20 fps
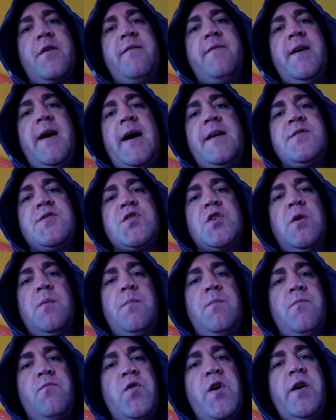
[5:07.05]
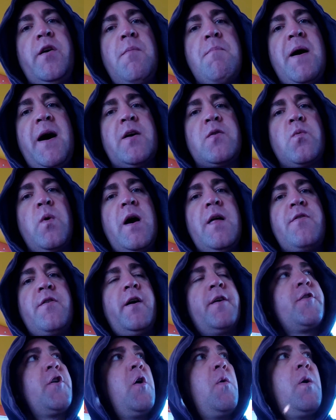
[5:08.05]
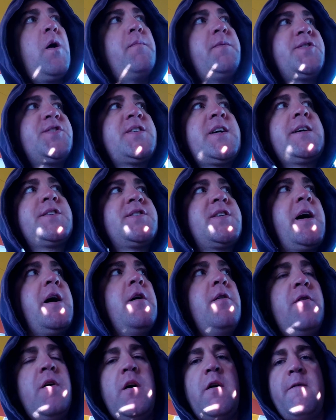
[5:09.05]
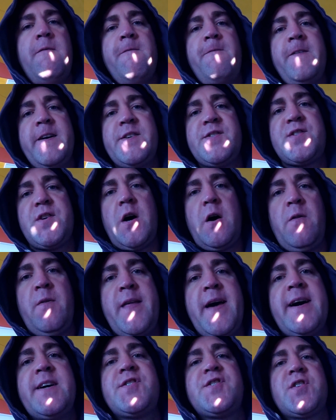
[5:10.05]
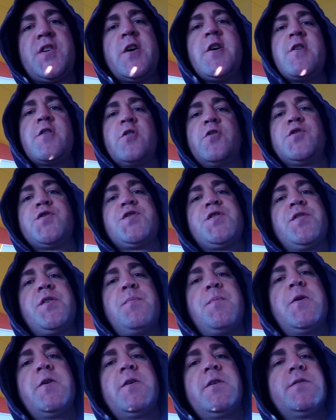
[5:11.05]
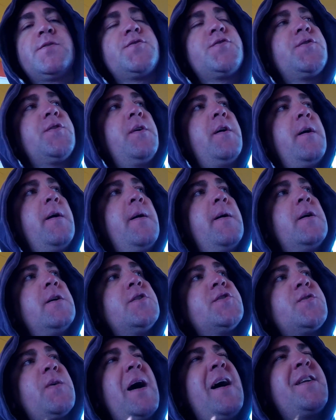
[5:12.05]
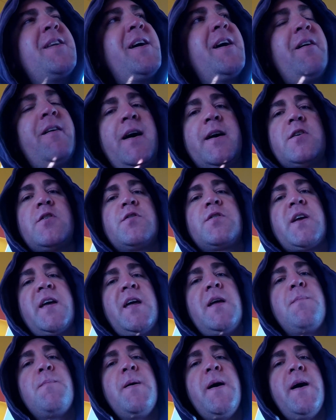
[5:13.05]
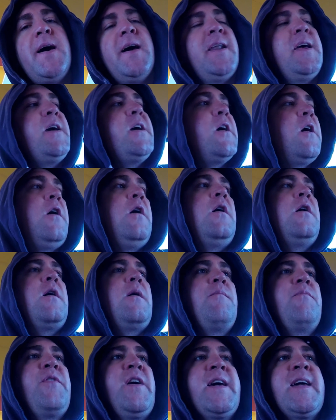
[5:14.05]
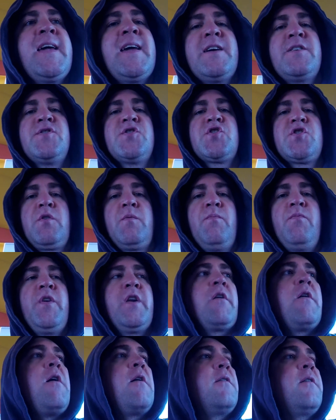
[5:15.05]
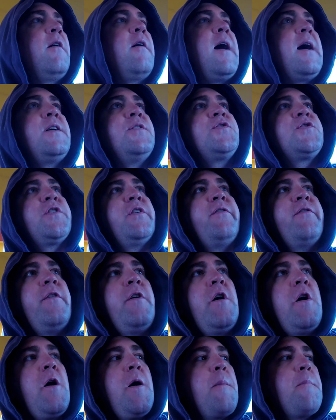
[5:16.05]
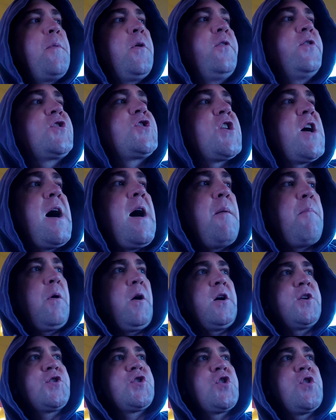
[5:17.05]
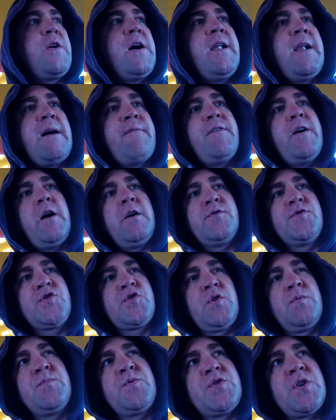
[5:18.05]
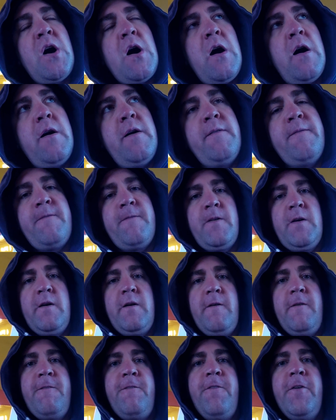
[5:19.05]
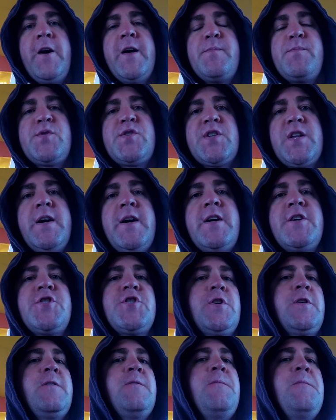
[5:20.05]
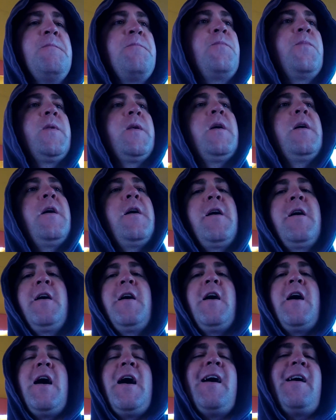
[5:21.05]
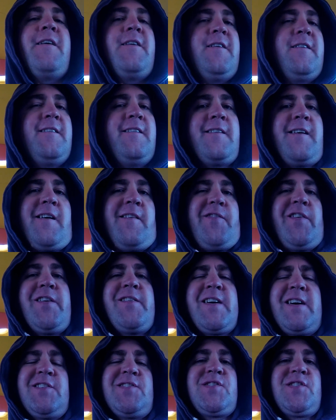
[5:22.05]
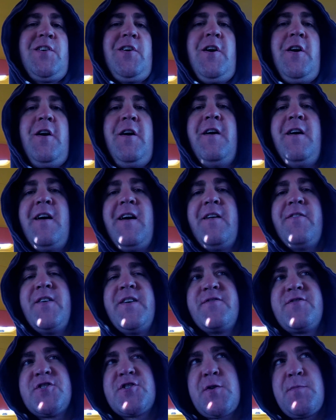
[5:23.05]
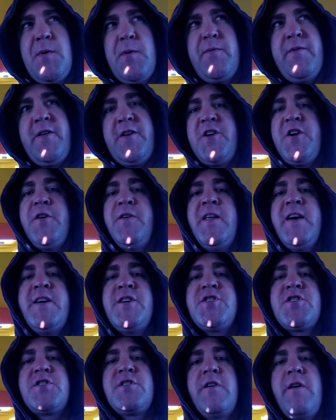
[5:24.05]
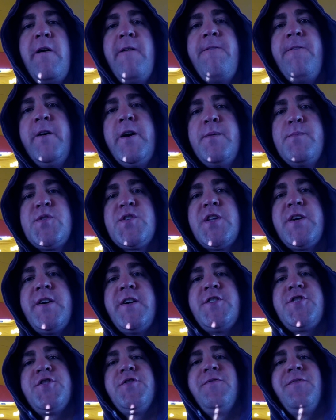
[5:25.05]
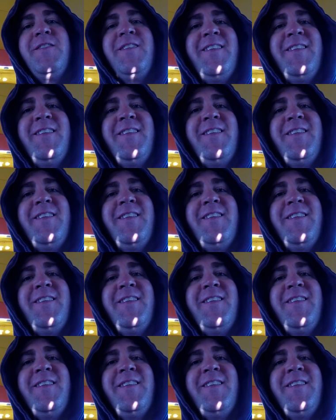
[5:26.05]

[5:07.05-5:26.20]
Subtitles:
If it ends up really bad weather, I don't want to be sat out there and fix it on the external to the boat. So ideally I could keep it in here. I'm thinking something along the lines of put the chart plotter in, have it on some sort of flip station. I think that's think I've just come up with a new niche, a flip station.